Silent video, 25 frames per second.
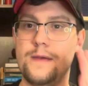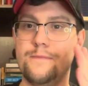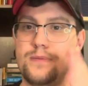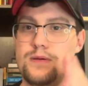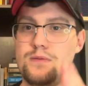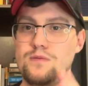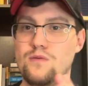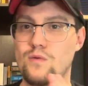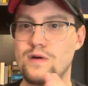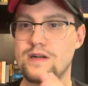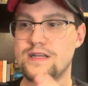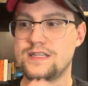
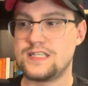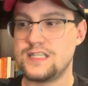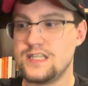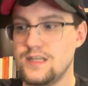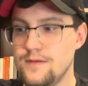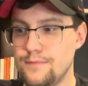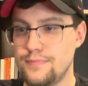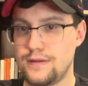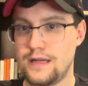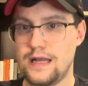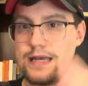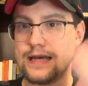People want to see
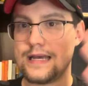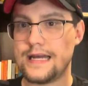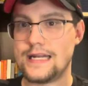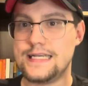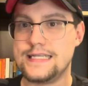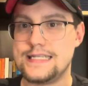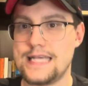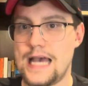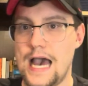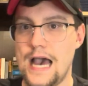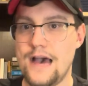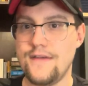him play, and
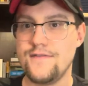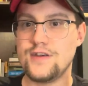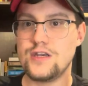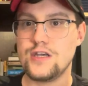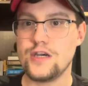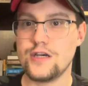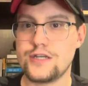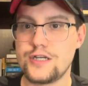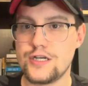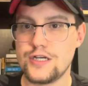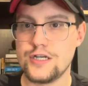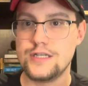he's having
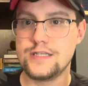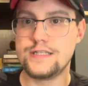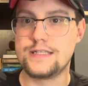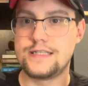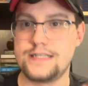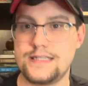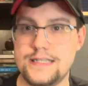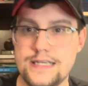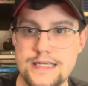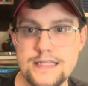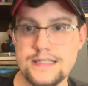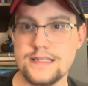a good
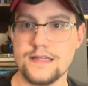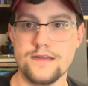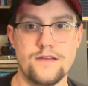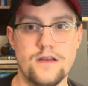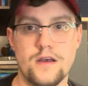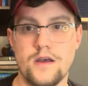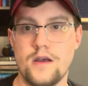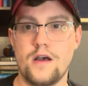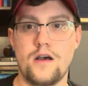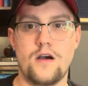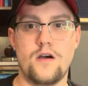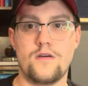season.
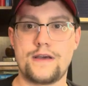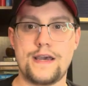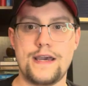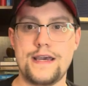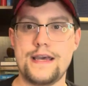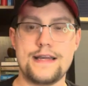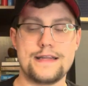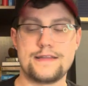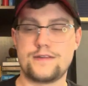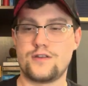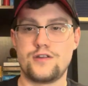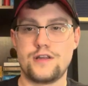
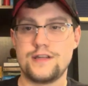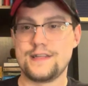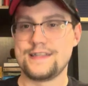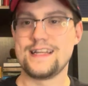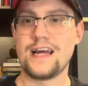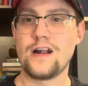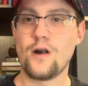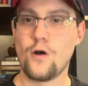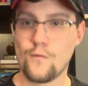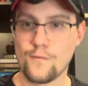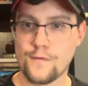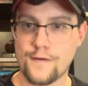Okay, let's
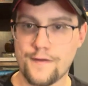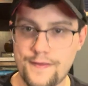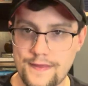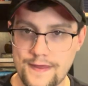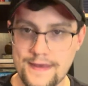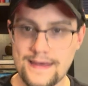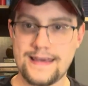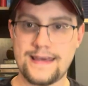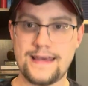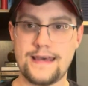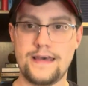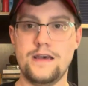not
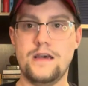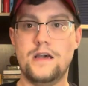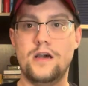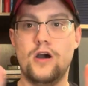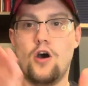overthink it.